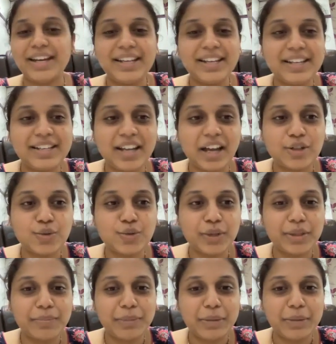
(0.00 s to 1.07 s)
getting in touch
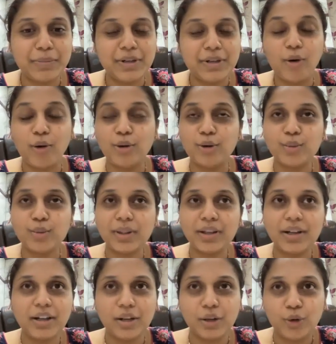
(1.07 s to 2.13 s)
with people all over
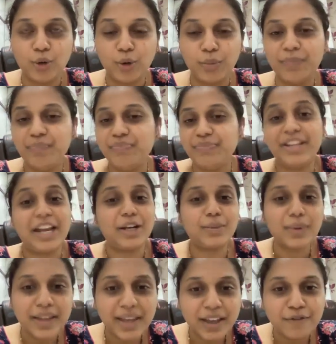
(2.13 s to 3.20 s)
the globe,
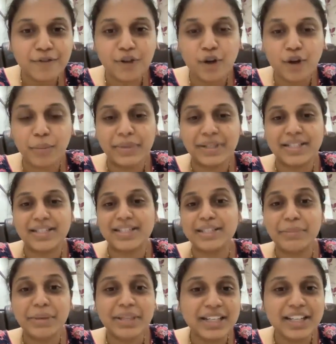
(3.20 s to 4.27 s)
networking for your
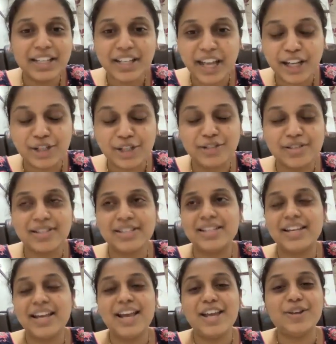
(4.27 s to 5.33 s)
business, making
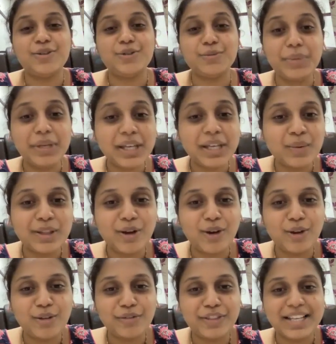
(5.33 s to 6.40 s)
connections, speaking with
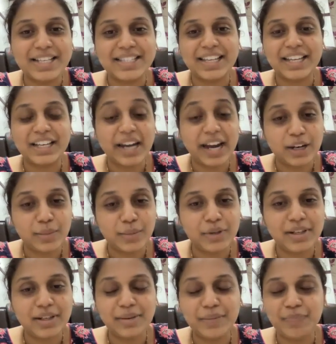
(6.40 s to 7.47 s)
all of these
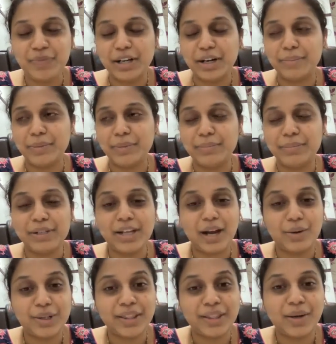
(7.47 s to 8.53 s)
incredible people
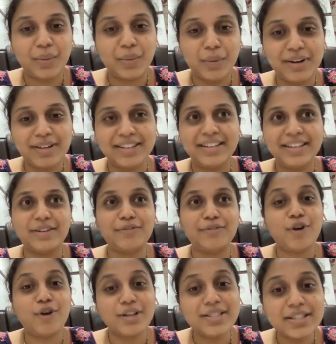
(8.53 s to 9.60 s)
out in the world, and
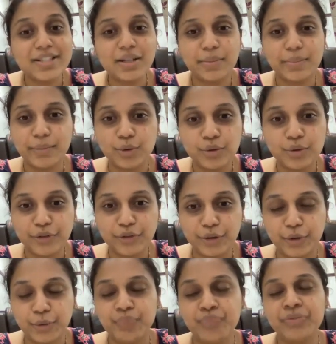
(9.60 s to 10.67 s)
of course it's a boon for
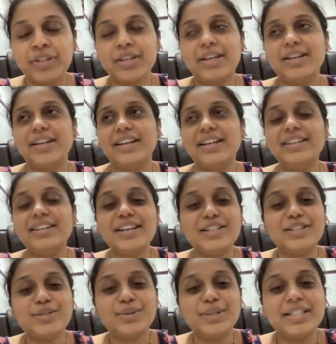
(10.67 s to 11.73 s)
you, right?
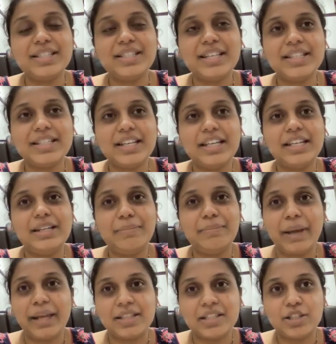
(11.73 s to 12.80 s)
So it
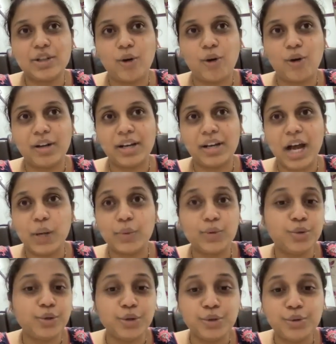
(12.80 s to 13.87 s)
depends on how
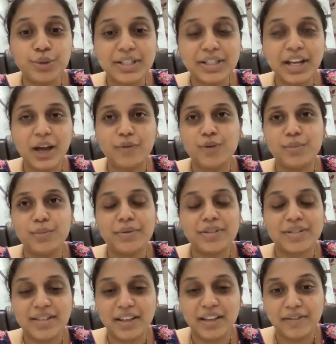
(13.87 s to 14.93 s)
you use it, how you
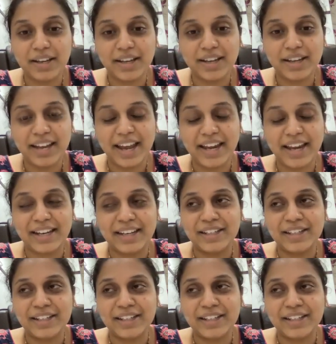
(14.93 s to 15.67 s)
perceive it,